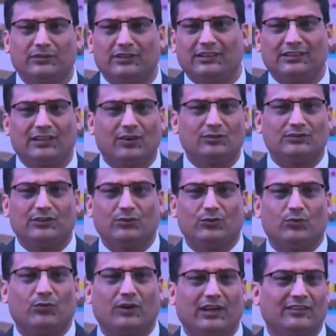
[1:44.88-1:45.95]
3,000
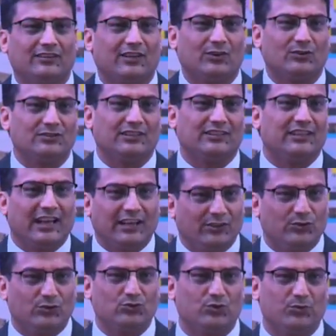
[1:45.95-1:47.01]
to 5,000. That
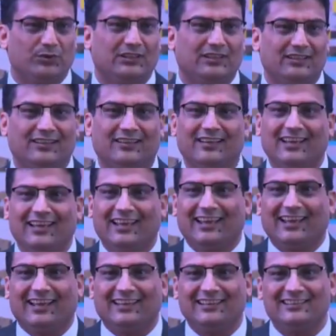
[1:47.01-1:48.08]
used to be the
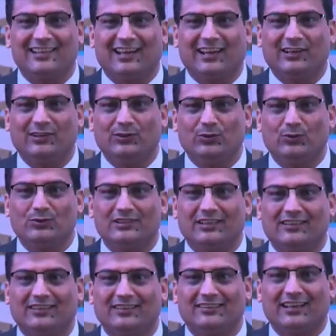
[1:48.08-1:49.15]
entire news,
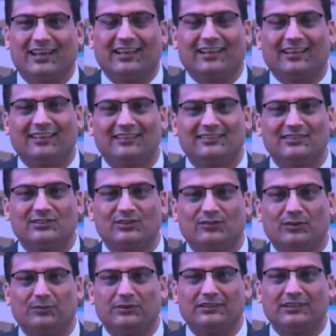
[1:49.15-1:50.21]
entire analysis
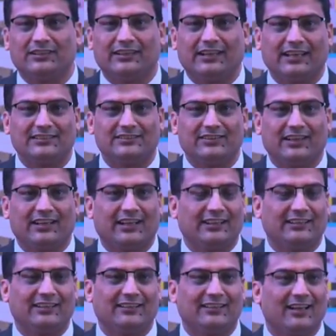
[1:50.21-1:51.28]
of the budget next day. And
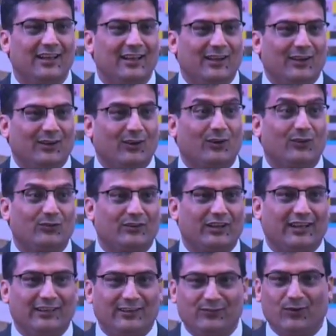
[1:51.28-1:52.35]
I think a lot of
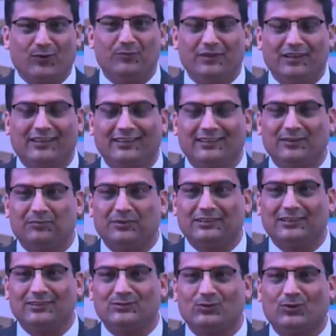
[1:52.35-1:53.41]
credit for making the
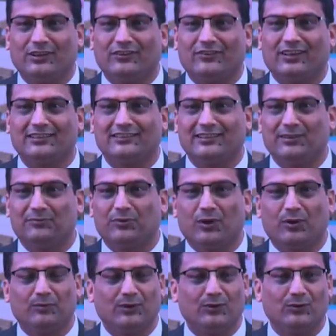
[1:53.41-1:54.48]
budget so interesting
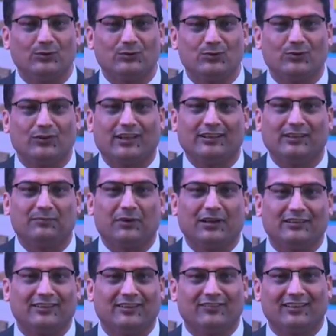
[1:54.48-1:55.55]
probably goes to Nanir
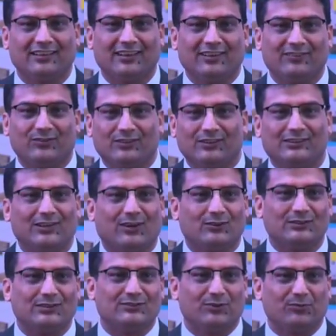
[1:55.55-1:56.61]
Palkhiwala and for the
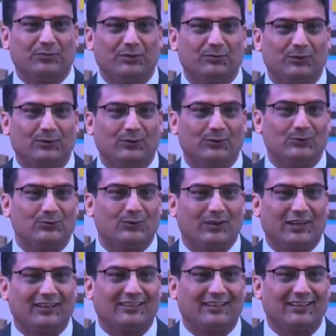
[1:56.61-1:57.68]
thousands of people who used to
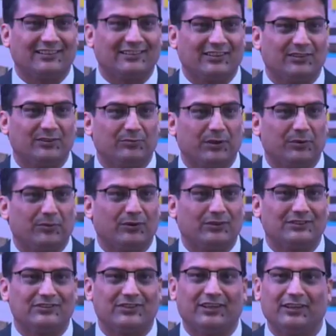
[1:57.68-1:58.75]
get collected in
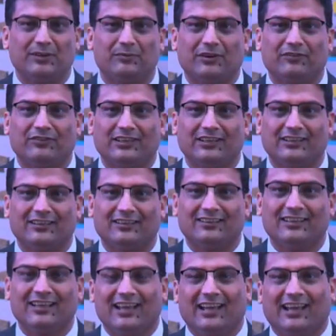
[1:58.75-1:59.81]
Gurgaon Stadium every year.
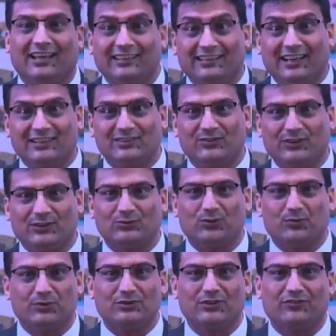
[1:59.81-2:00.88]
And that's where
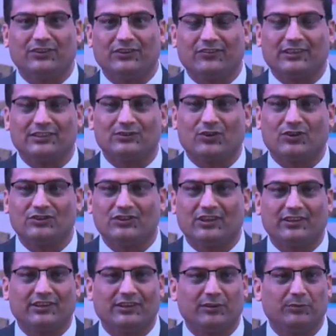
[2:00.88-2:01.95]
so much of interest got
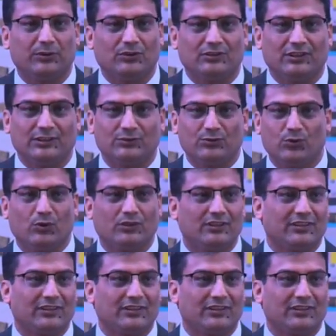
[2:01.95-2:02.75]
generated, because there is no other